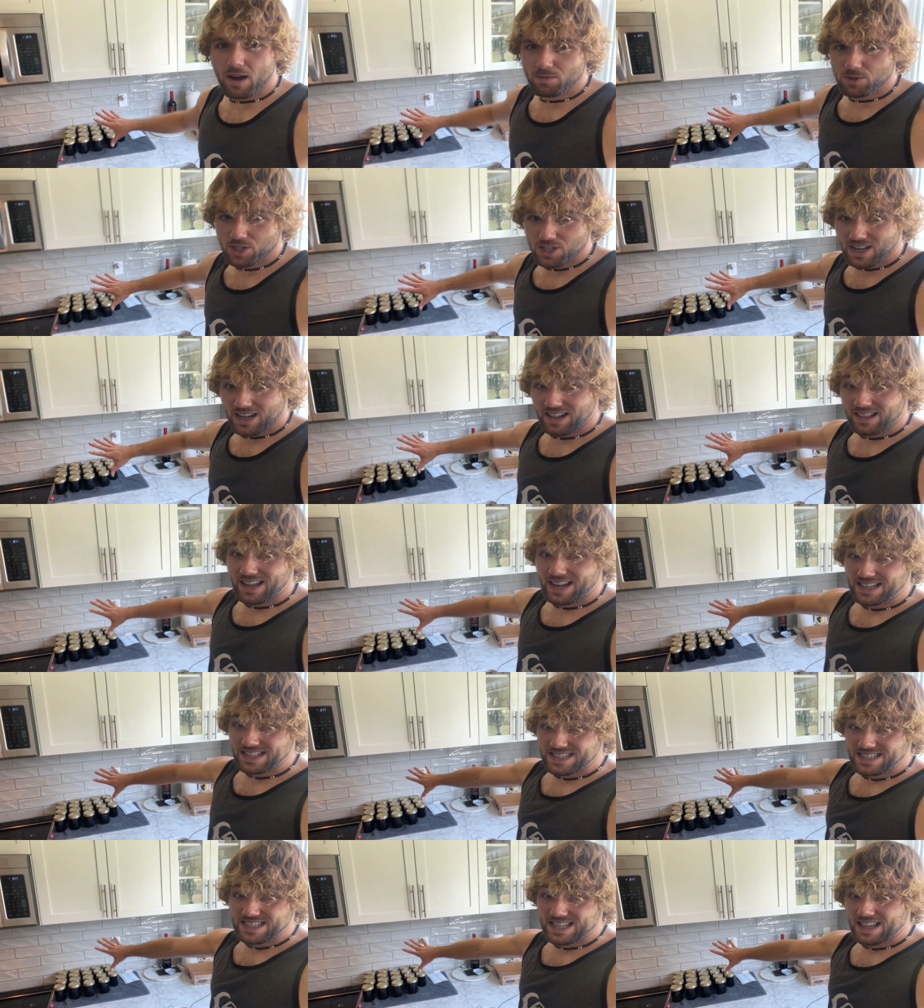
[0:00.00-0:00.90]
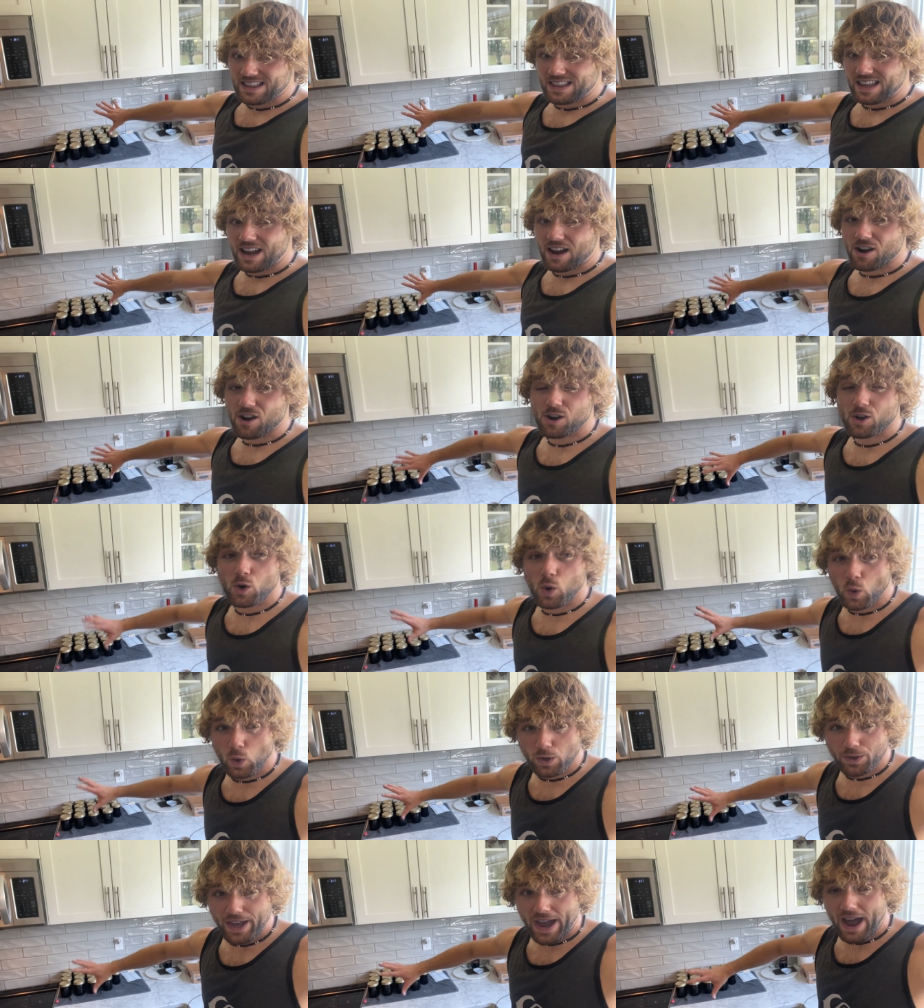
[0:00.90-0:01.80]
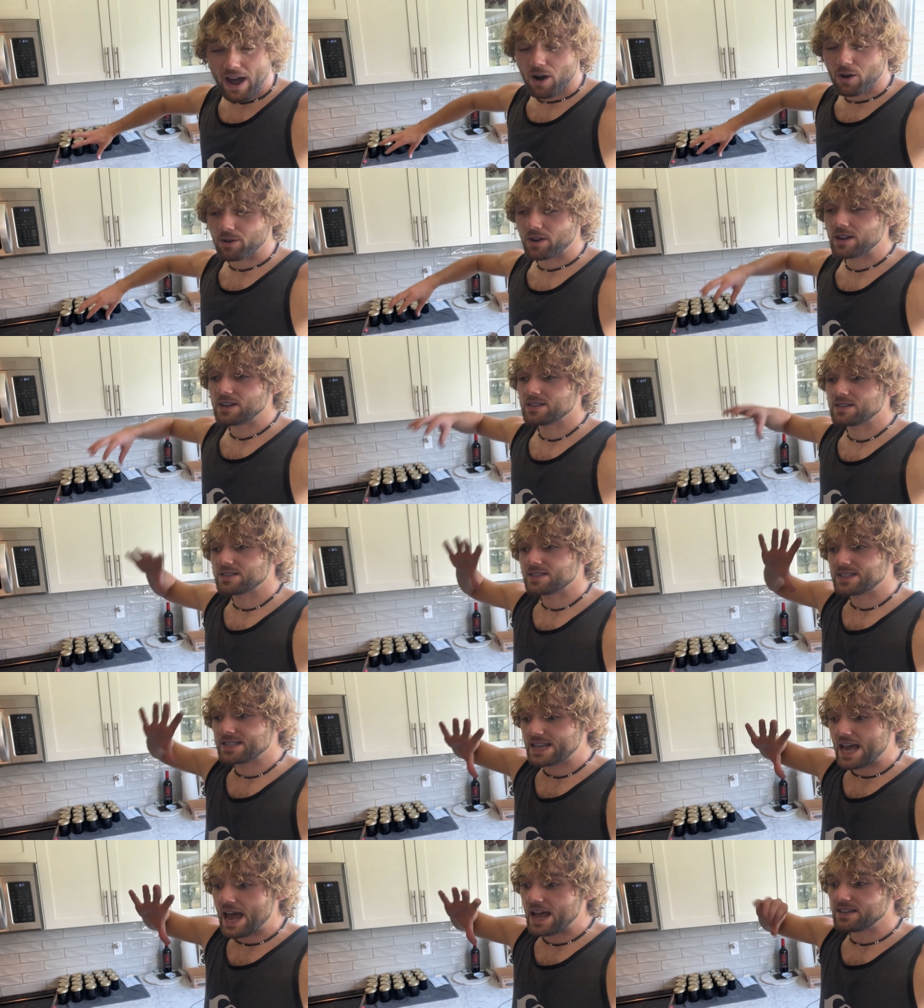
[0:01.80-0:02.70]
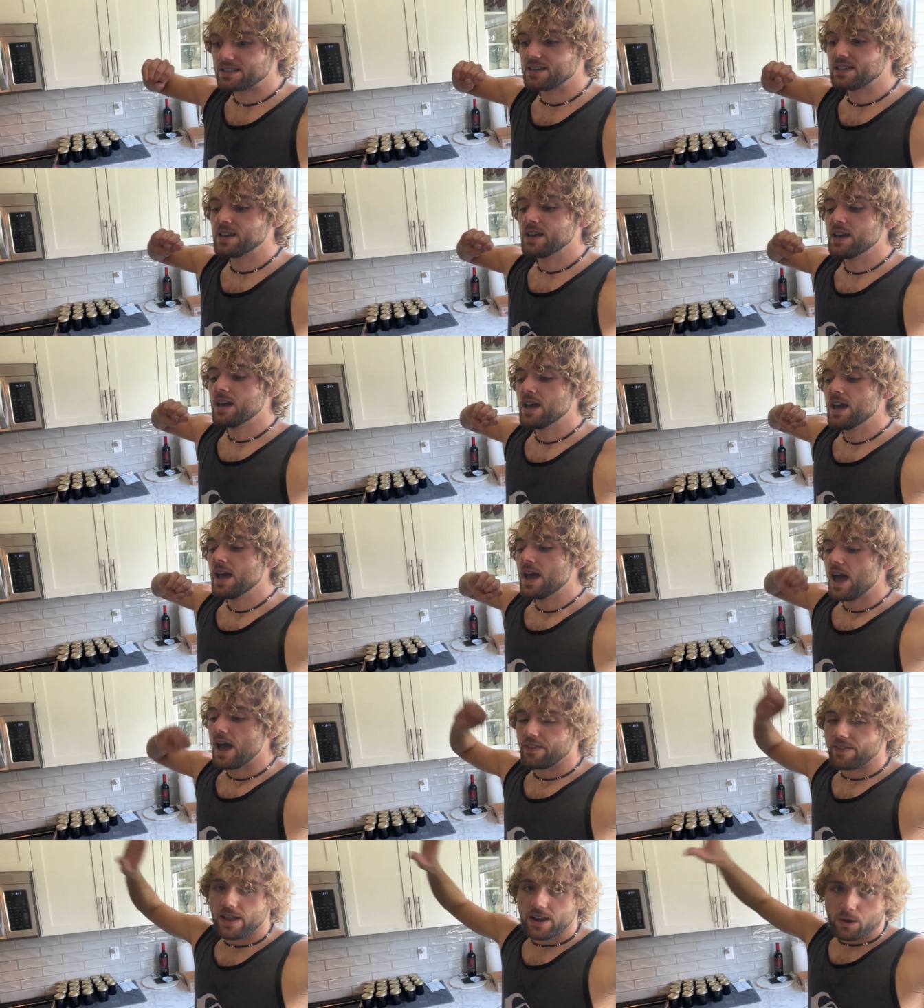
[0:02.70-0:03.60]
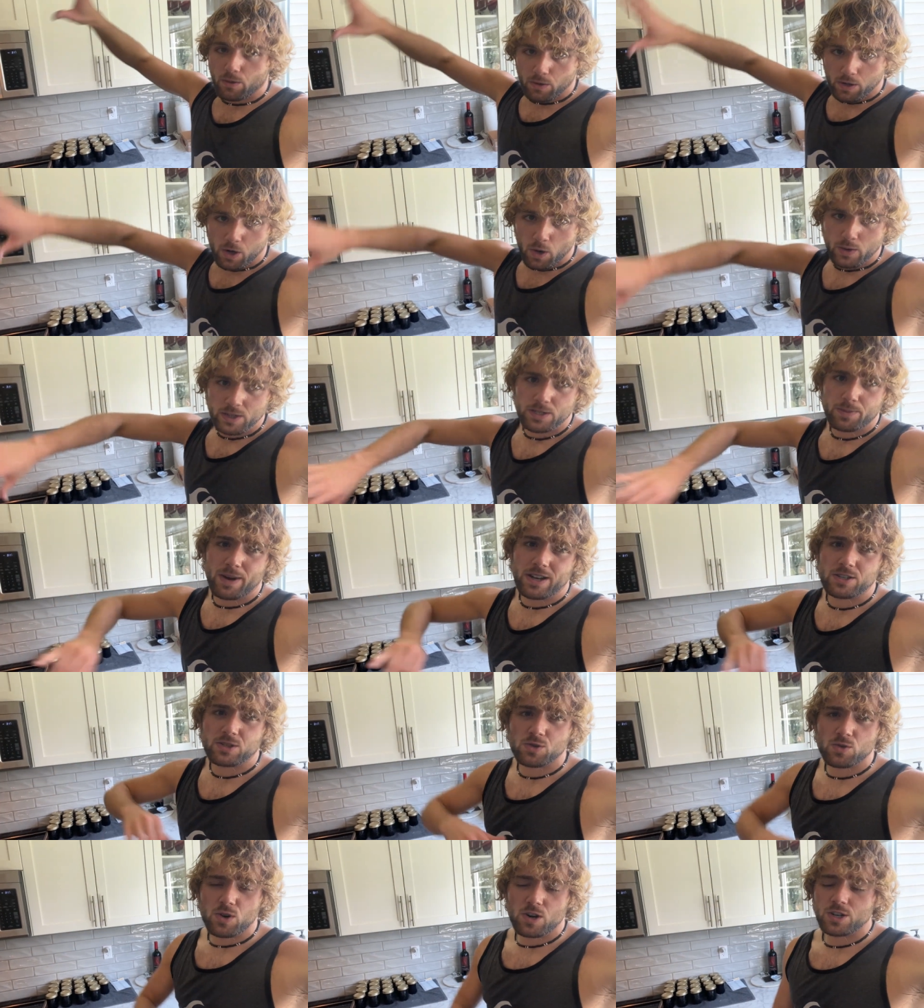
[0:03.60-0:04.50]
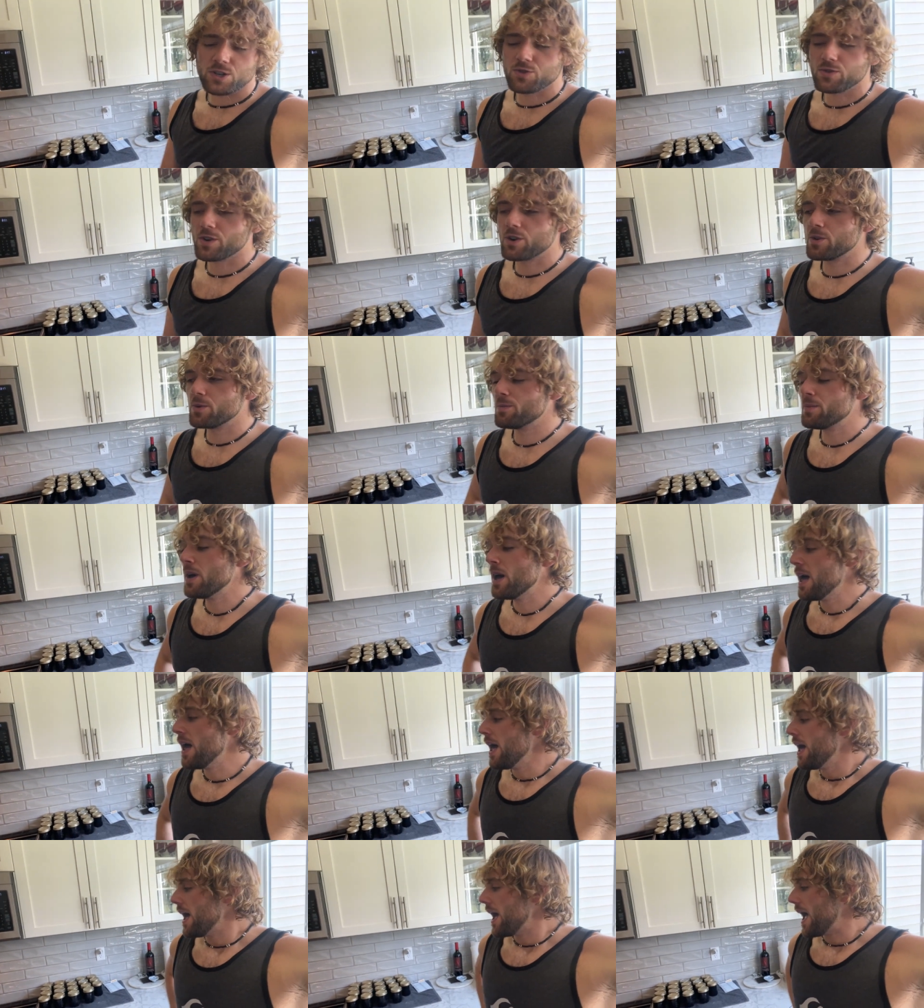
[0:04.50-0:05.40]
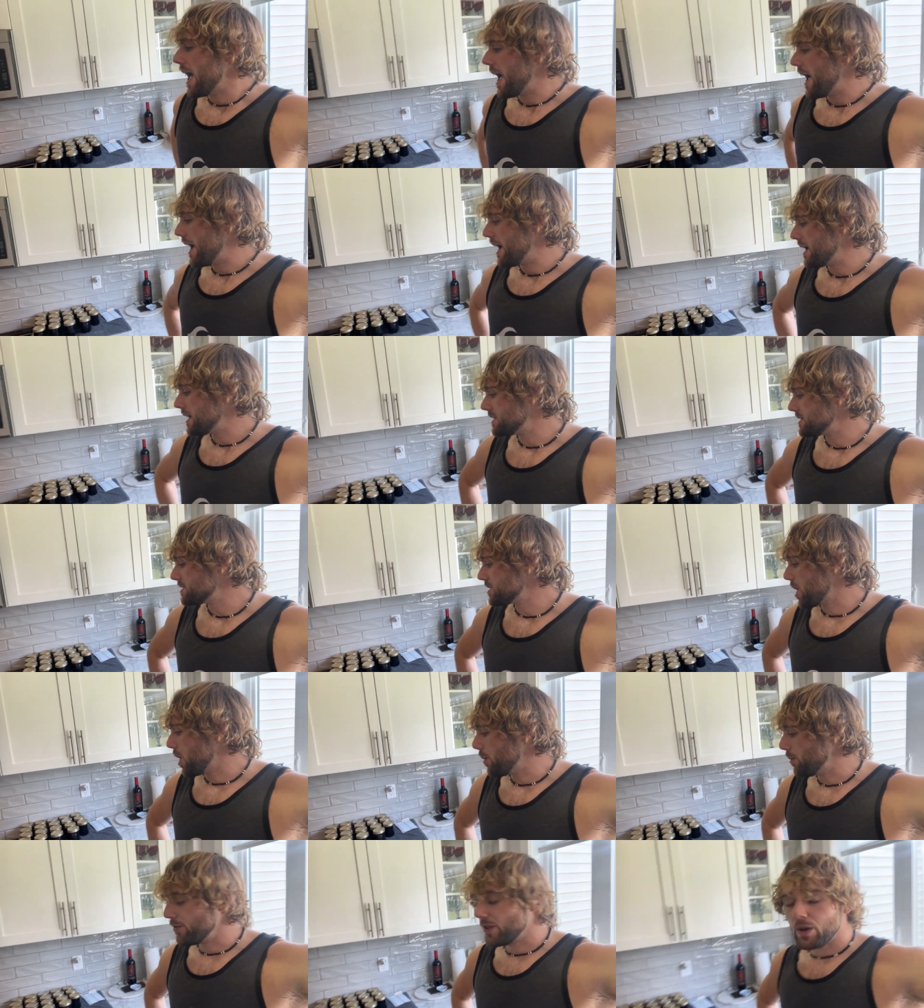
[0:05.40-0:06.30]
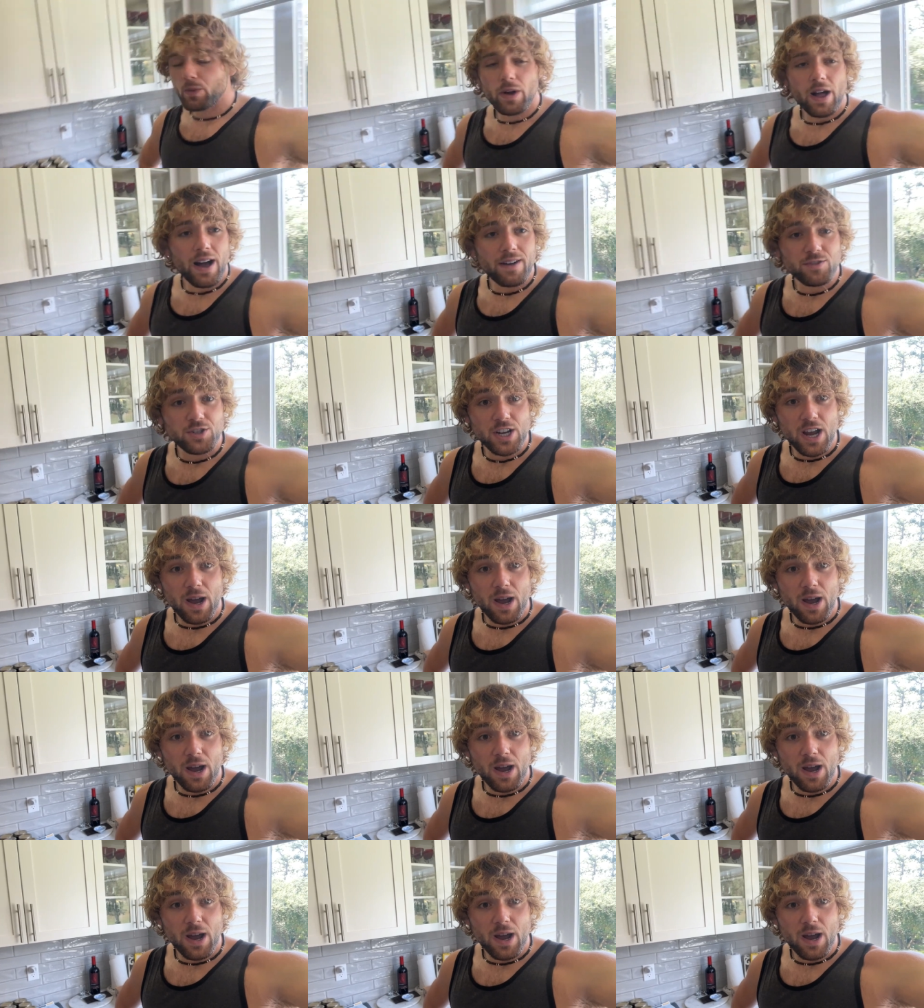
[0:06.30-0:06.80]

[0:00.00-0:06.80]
I'm just gonna let it sit there, cool down, set, and then it will go into my storage room and hopefully we'll have